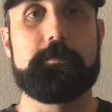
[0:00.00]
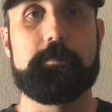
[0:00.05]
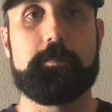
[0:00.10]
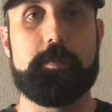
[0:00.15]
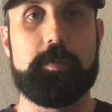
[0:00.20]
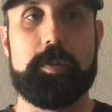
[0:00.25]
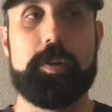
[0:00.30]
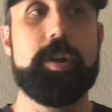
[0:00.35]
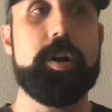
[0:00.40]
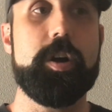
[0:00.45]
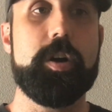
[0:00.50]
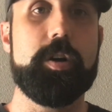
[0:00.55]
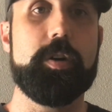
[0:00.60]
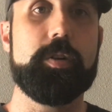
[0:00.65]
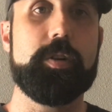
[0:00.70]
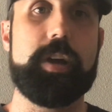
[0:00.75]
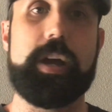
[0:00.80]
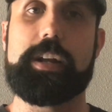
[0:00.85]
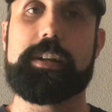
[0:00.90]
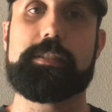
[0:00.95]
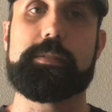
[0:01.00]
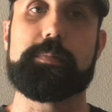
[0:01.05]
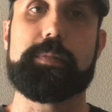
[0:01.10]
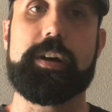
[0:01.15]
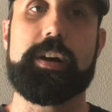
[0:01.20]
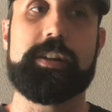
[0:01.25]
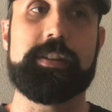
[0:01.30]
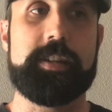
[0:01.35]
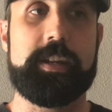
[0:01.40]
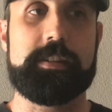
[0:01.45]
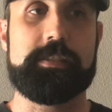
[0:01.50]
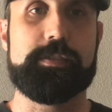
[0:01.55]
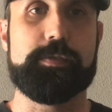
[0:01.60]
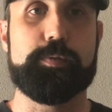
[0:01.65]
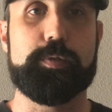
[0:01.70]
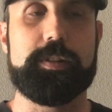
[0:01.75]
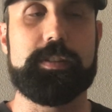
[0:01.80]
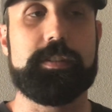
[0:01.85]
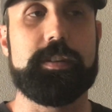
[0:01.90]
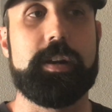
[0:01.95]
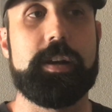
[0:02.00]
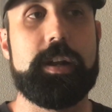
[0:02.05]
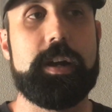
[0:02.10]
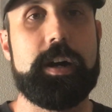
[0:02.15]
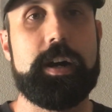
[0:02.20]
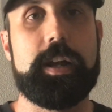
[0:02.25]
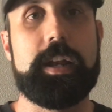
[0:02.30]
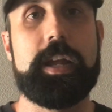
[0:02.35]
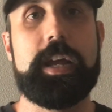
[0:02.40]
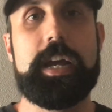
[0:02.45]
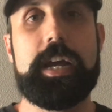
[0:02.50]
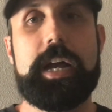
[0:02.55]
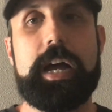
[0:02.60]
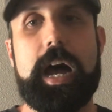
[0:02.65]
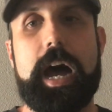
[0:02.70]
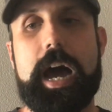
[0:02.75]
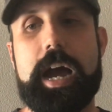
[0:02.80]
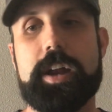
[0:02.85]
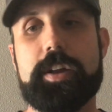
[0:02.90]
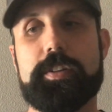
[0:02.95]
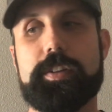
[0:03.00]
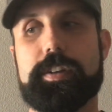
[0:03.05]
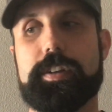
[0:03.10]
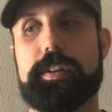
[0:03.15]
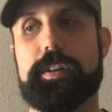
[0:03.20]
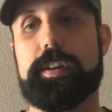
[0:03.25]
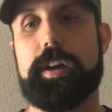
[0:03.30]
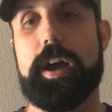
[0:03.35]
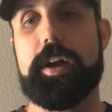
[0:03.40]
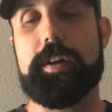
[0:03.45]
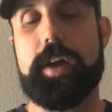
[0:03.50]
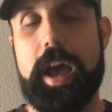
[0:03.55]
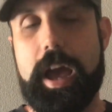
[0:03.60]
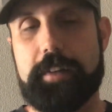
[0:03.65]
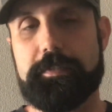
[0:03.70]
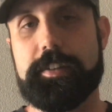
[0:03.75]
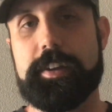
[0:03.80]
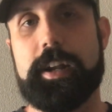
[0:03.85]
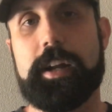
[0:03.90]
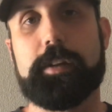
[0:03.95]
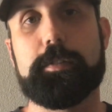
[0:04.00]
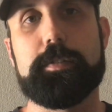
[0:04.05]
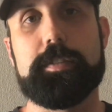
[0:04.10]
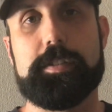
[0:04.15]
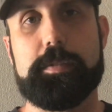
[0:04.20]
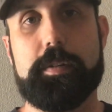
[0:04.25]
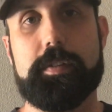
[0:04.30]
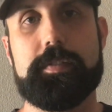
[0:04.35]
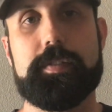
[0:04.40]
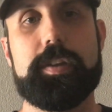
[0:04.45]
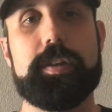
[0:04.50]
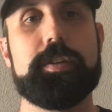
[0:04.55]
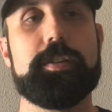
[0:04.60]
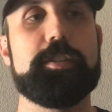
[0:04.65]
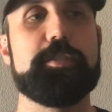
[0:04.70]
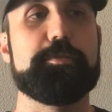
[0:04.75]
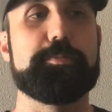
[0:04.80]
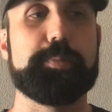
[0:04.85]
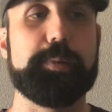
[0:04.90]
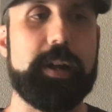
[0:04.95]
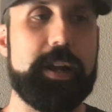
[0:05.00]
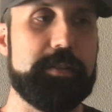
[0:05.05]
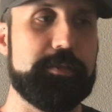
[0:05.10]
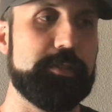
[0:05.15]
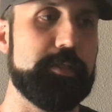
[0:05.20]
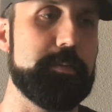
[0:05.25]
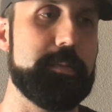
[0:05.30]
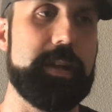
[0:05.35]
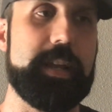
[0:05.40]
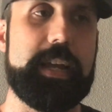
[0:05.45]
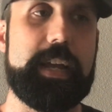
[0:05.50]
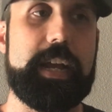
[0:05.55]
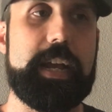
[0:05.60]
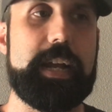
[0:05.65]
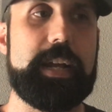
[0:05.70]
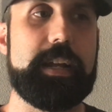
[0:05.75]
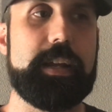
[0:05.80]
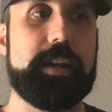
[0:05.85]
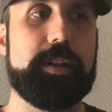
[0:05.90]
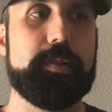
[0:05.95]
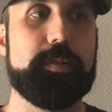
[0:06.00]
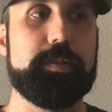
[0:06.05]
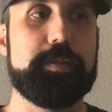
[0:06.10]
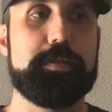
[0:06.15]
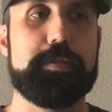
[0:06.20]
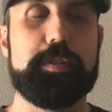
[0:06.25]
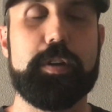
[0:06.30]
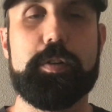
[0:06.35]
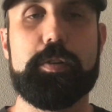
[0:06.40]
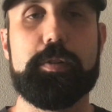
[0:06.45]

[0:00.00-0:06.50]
know kind of some context of what's gone on. I know that I have connected with some of you. You've prayed for me. We're so